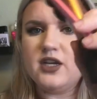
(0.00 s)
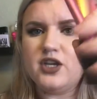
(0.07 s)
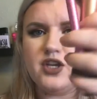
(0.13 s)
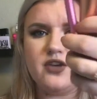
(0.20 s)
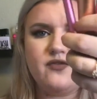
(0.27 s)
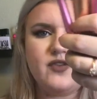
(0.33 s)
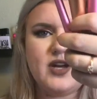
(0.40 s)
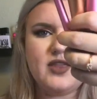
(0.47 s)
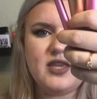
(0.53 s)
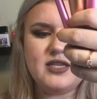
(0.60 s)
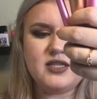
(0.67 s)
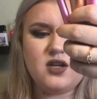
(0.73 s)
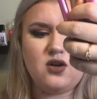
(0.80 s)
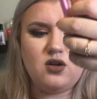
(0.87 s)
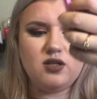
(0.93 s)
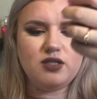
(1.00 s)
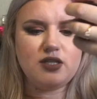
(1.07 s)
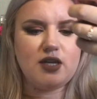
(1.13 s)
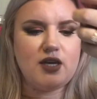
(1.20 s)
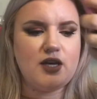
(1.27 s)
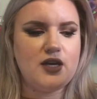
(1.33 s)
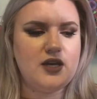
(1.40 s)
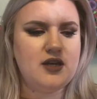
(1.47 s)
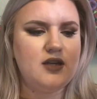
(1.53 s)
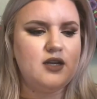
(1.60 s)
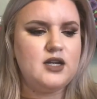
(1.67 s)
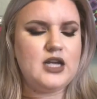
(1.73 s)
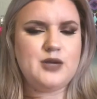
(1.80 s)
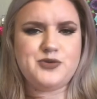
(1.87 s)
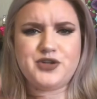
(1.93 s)
You can find these at Ulta.
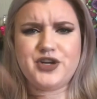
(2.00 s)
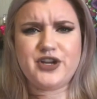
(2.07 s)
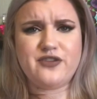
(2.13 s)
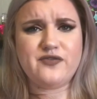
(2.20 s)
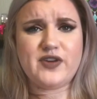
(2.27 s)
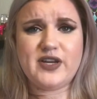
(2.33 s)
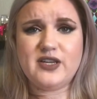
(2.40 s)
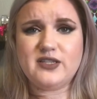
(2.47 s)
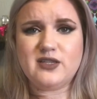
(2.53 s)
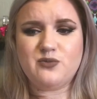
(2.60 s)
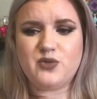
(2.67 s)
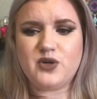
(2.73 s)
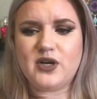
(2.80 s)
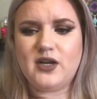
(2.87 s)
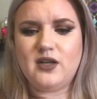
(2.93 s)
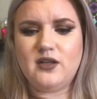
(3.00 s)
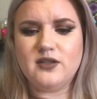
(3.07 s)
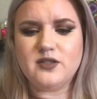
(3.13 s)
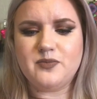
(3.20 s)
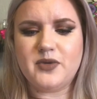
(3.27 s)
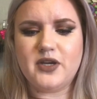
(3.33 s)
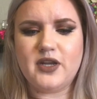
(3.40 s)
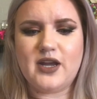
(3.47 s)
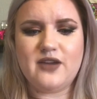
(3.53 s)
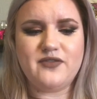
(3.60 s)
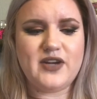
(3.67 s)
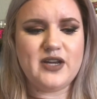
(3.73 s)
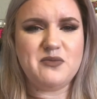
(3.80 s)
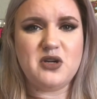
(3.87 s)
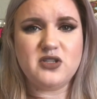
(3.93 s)
I'm sure you can find it somewhere else, but I
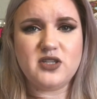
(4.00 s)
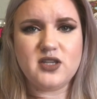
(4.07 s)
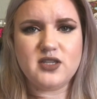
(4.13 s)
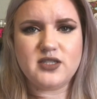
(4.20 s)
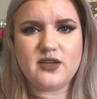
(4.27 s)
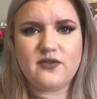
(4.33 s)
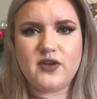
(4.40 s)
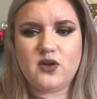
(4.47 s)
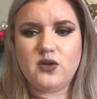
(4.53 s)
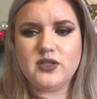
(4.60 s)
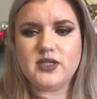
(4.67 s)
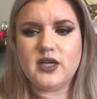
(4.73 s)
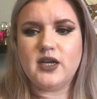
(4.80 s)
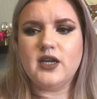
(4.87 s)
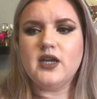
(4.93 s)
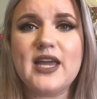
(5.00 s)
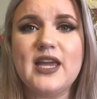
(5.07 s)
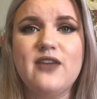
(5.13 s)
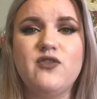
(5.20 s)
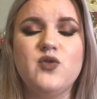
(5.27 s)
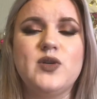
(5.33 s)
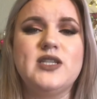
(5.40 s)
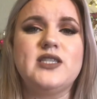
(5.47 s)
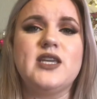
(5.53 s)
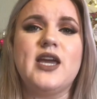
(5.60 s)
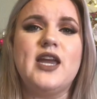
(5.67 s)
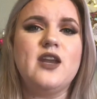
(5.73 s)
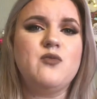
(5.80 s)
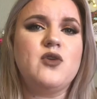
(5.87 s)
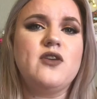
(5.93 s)
find most of this stuff at Ulta. If you want to see
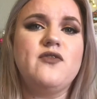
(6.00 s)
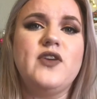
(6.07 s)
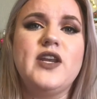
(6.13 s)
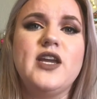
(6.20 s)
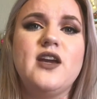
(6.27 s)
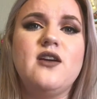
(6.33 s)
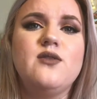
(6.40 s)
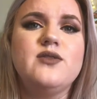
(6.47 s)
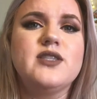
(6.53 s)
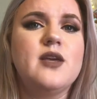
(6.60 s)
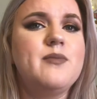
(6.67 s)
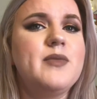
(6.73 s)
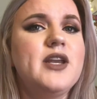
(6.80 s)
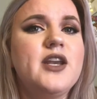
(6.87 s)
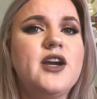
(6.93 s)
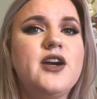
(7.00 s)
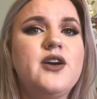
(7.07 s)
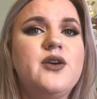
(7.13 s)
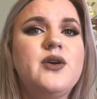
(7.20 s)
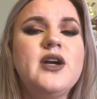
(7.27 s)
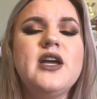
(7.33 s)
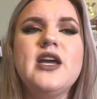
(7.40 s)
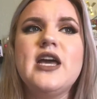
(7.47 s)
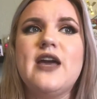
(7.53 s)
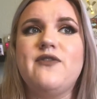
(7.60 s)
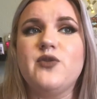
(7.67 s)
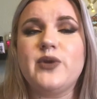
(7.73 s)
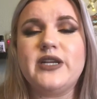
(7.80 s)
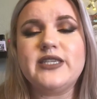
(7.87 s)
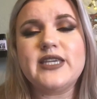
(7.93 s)
any more videos, let me know. If
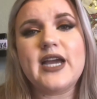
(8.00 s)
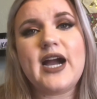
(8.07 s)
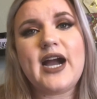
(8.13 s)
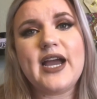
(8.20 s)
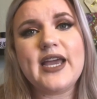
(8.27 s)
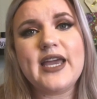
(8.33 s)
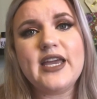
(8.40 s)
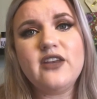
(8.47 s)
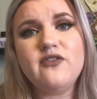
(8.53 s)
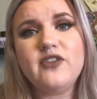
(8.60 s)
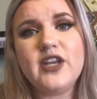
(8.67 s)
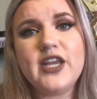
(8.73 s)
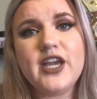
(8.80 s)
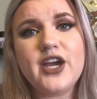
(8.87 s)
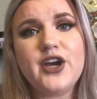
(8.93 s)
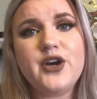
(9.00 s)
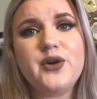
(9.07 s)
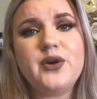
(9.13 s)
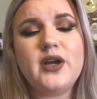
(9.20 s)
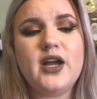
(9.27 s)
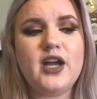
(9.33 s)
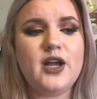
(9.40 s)
you want to see a high-end video,